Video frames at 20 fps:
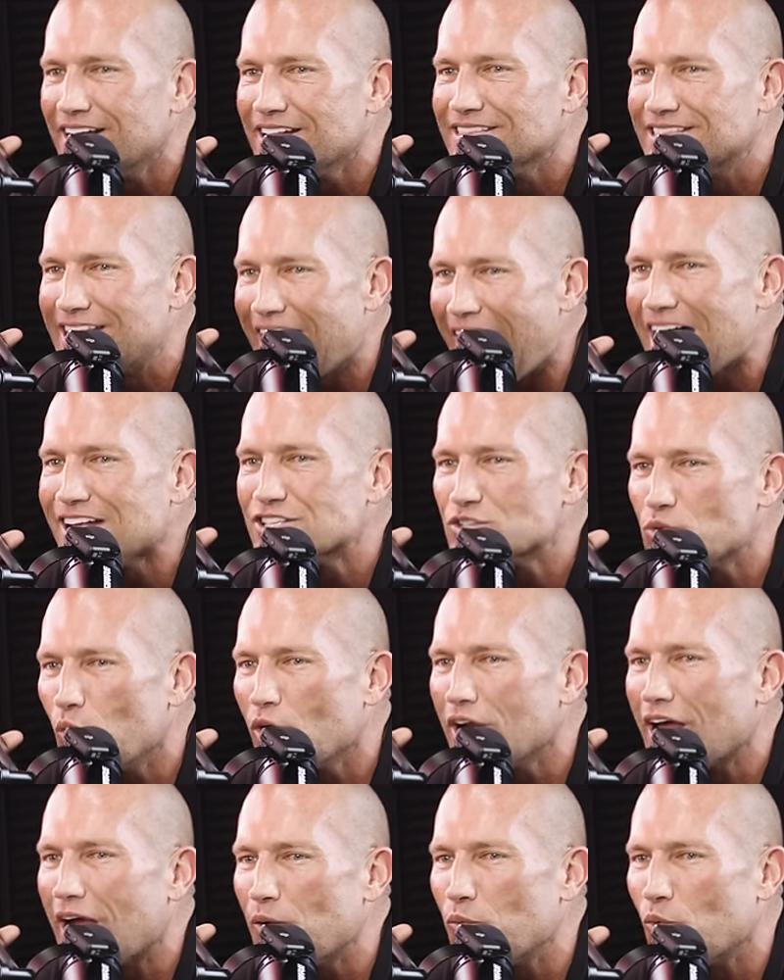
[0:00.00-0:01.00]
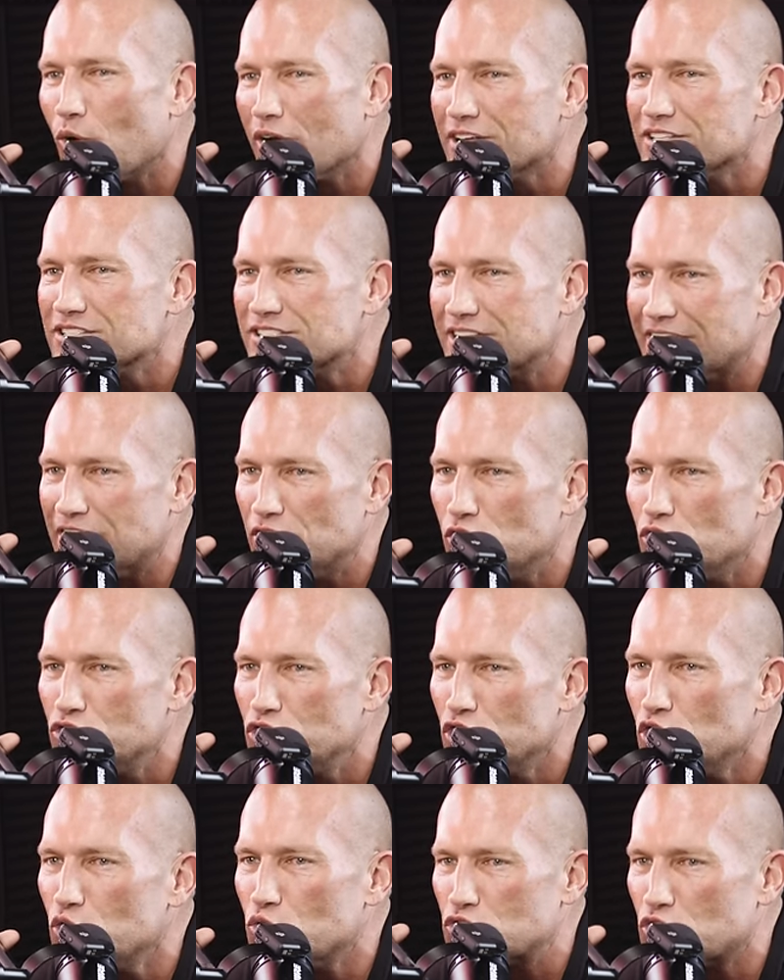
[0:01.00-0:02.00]
That's what I want to see you
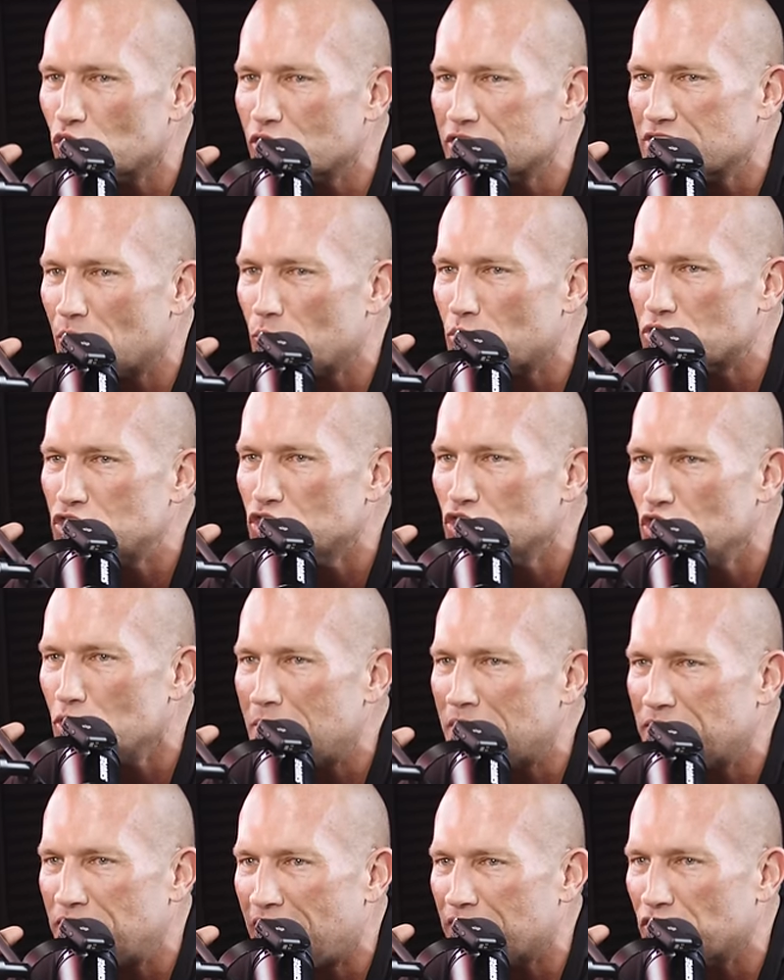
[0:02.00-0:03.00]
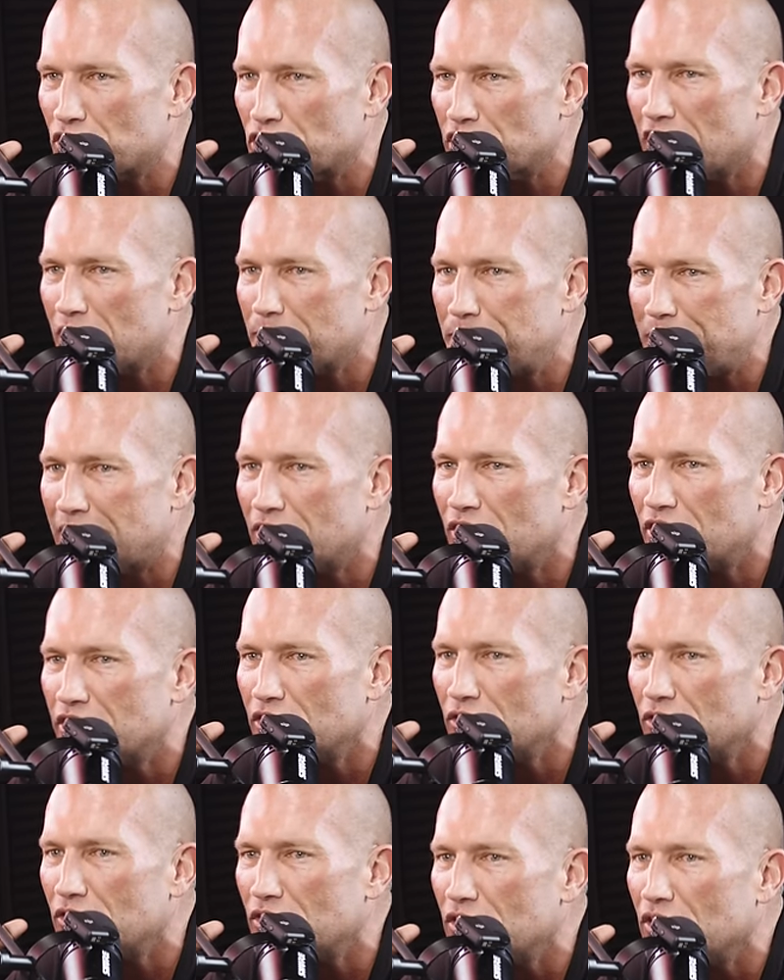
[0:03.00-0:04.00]
do. So listen, I want you to do me a favor. Do you got a pen on
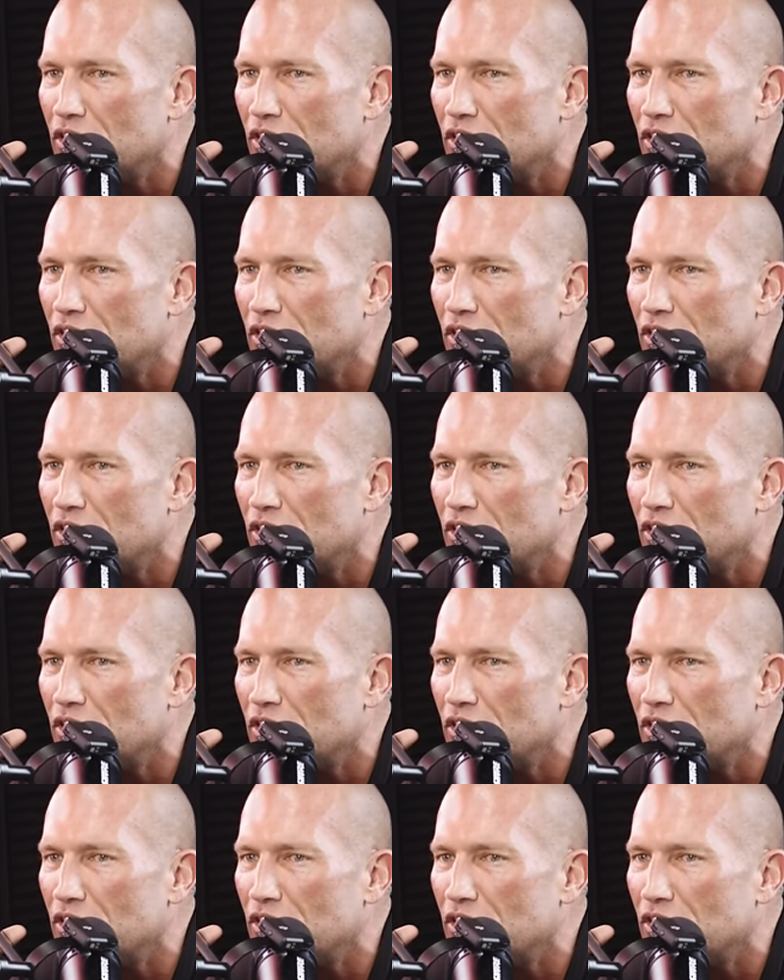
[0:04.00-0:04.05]
you?